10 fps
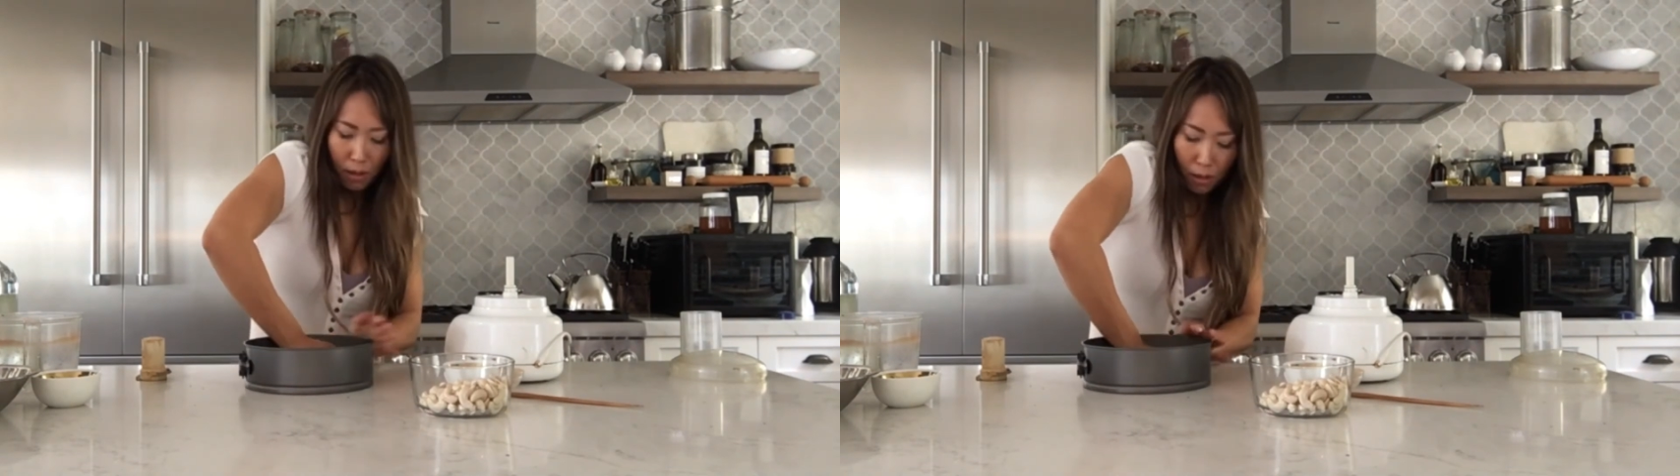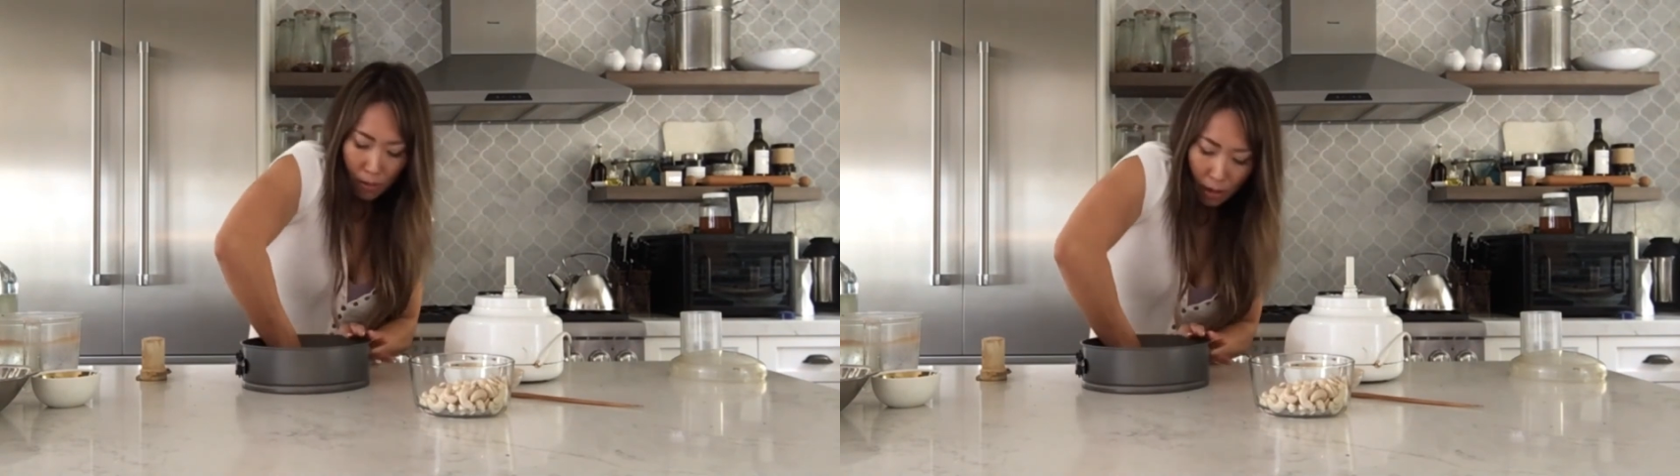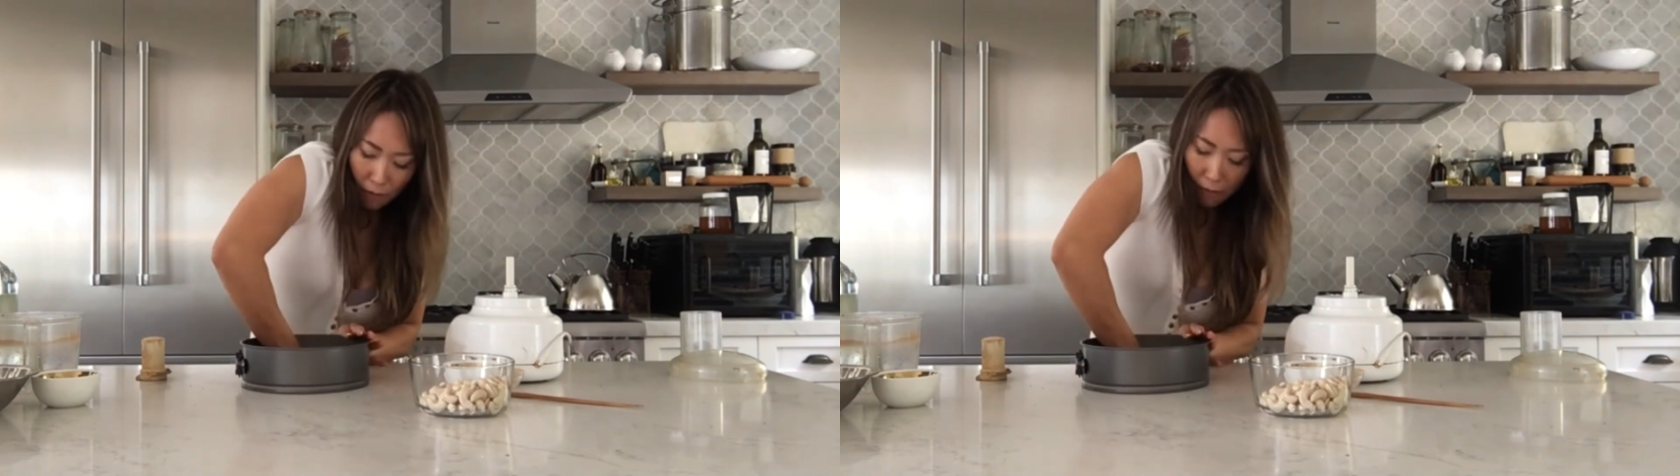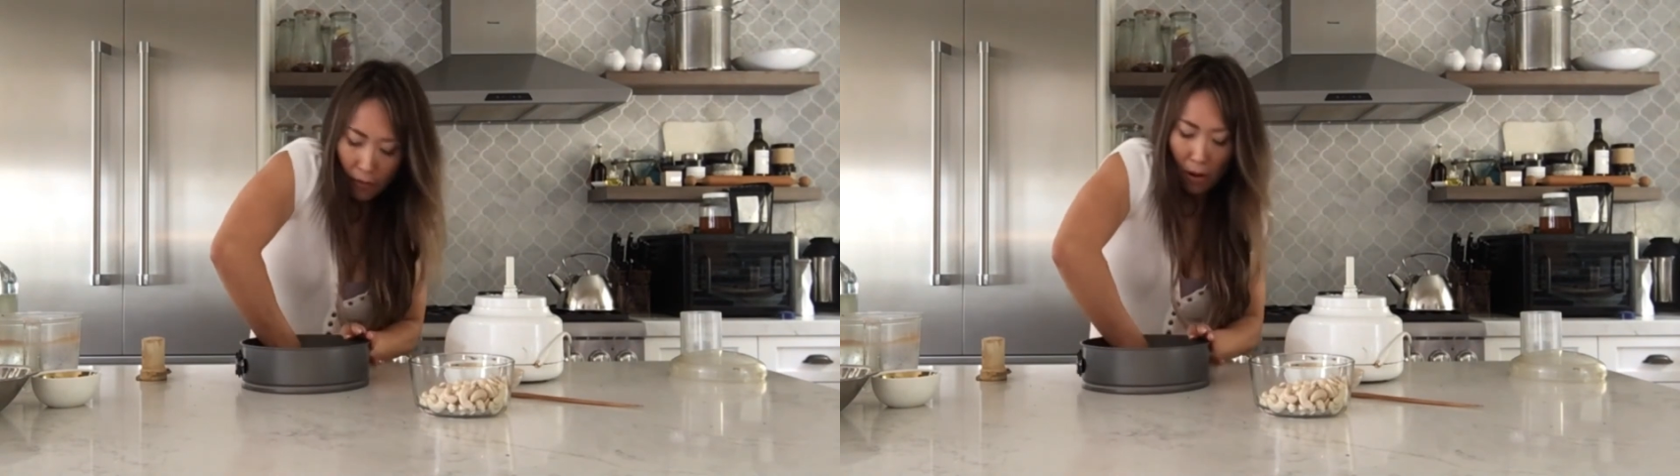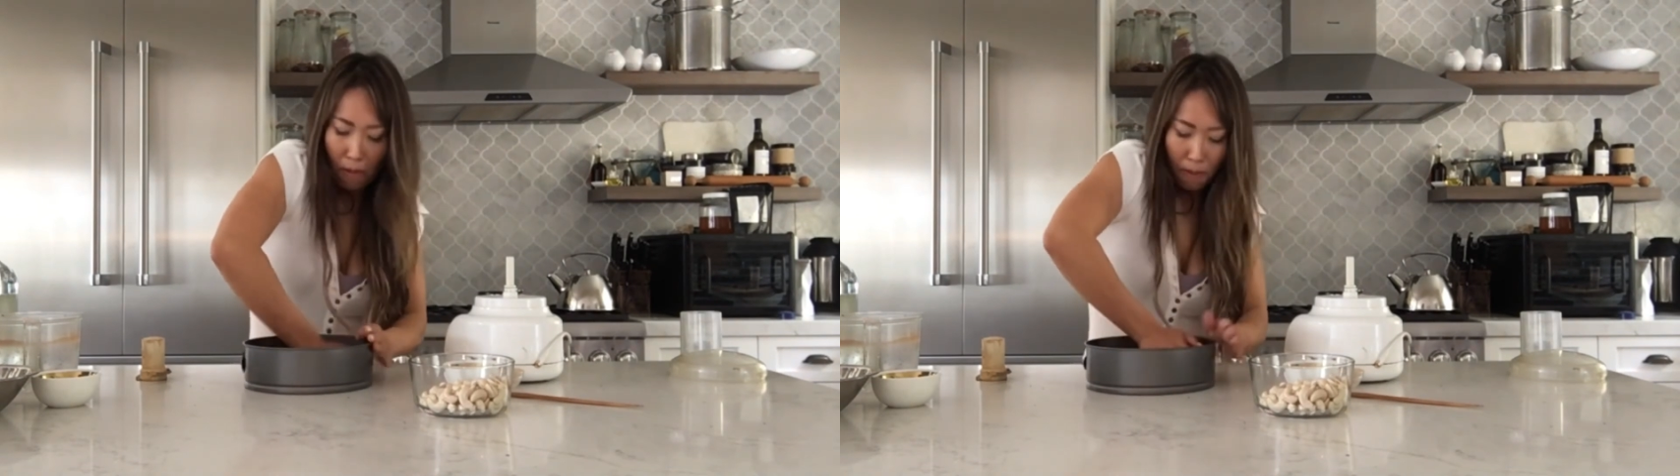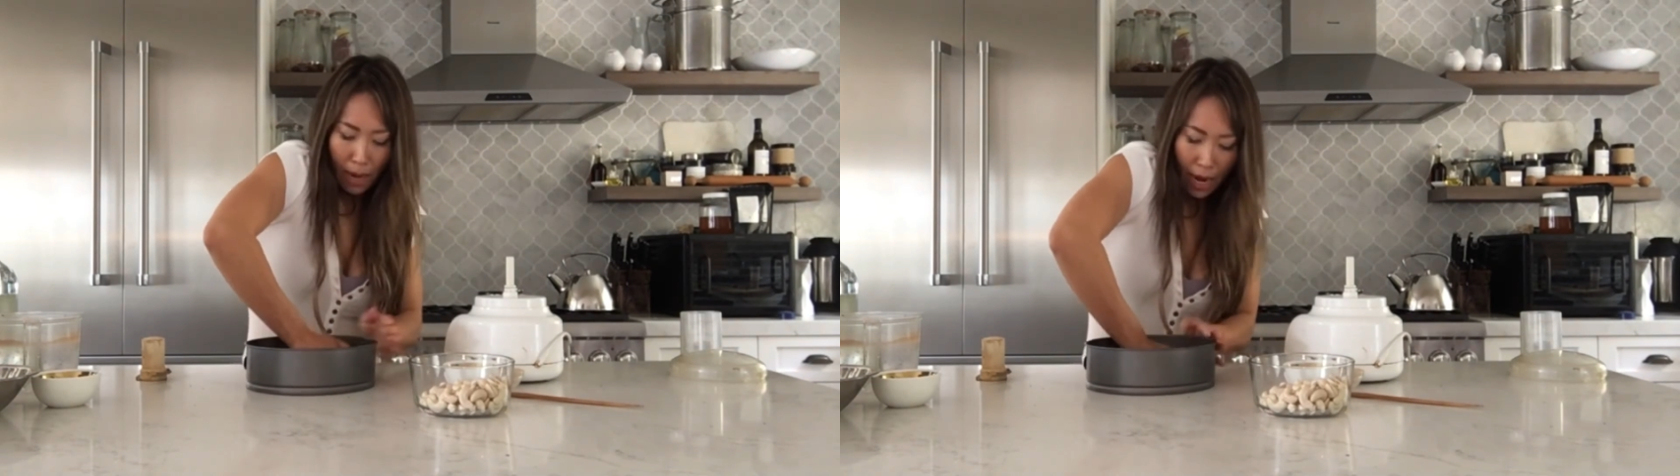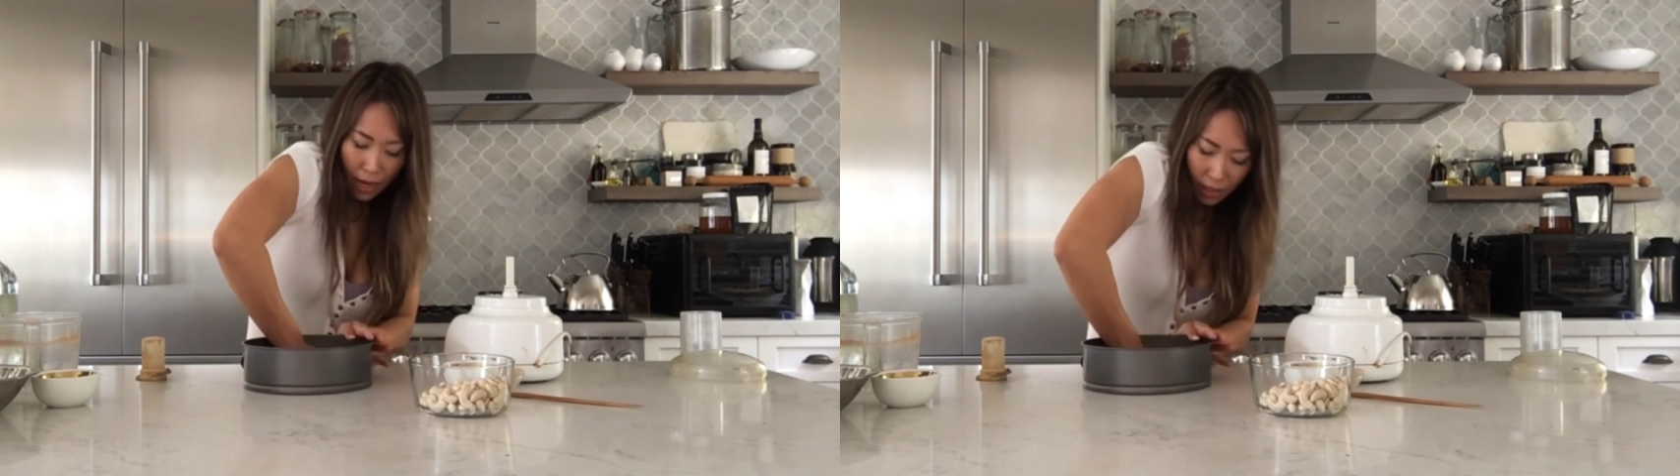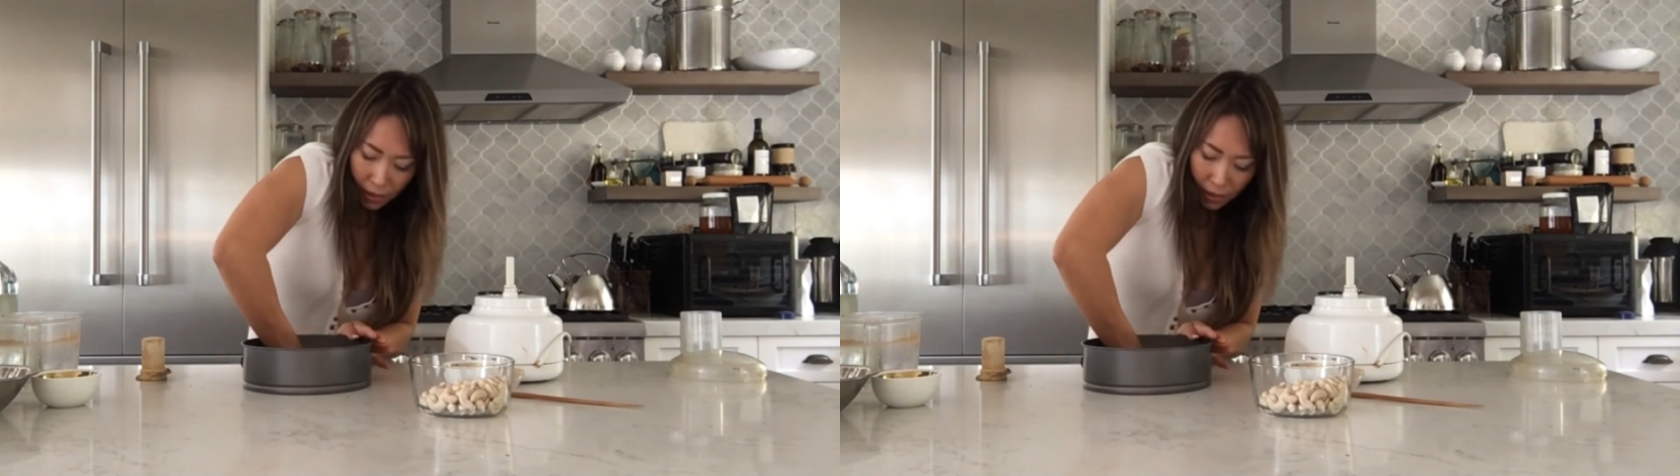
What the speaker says: springform pan.